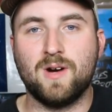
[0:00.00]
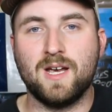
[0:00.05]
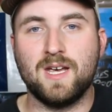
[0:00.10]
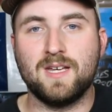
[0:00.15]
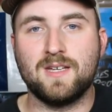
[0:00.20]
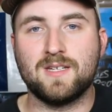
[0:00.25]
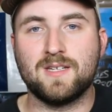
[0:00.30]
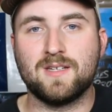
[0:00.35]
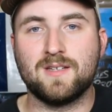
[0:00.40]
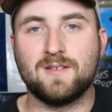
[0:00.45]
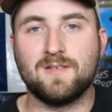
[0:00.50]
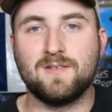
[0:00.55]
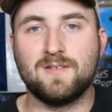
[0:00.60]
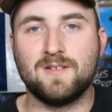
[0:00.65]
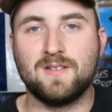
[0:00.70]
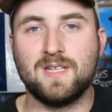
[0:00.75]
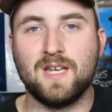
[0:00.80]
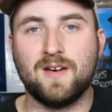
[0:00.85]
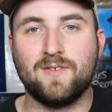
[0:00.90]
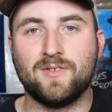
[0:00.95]
white
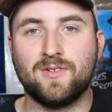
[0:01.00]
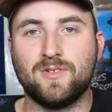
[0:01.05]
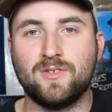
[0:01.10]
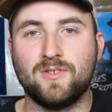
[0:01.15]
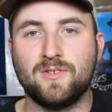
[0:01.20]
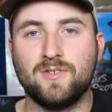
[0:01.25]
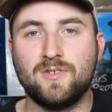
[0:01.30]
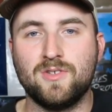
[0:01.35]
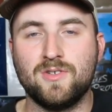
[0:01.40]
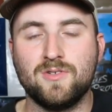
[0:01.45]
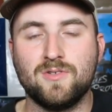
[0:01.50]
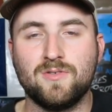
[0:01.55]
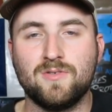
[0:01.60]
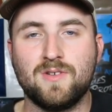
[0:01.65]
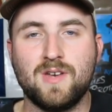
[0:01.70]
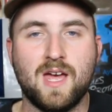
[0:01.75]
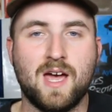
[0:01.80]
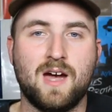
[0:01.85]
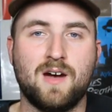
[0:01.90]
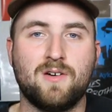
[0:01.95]
devil
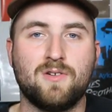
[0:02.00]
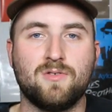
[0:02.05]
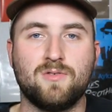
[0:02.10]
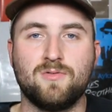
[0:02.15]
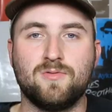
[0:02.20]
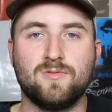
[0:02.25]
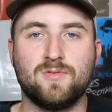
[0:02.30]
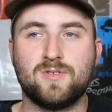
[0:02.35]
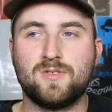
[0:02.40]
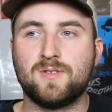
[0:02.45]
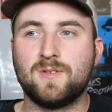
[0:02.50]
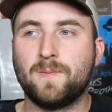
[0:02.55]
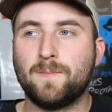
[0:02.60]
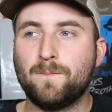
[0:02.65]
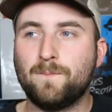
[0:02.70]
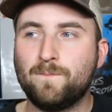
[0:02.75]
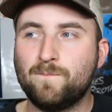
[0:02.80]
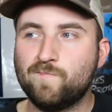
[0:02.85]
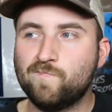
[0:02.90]
dude now who's...